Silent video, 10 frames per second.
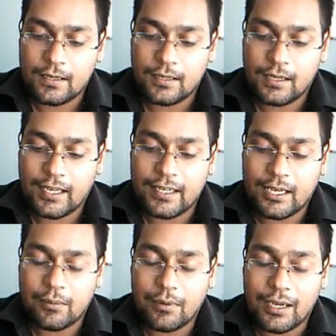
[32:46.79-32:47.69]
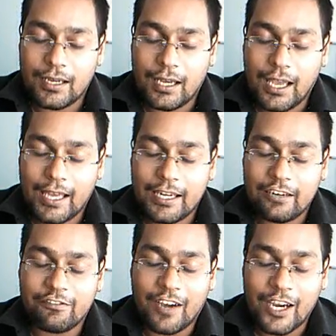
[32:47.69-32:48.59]
an
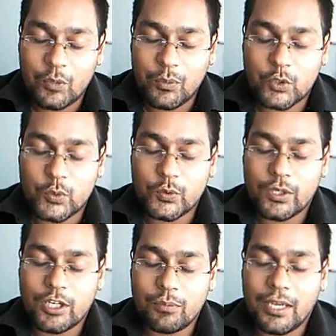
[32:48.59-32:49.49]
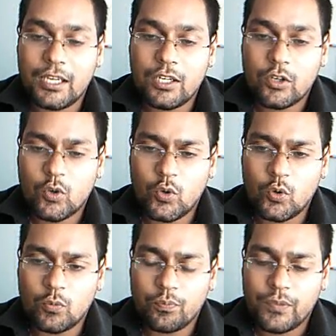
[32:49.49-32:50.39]
environment which will remain
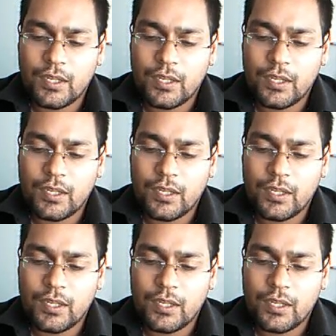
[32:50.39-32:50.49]
cool.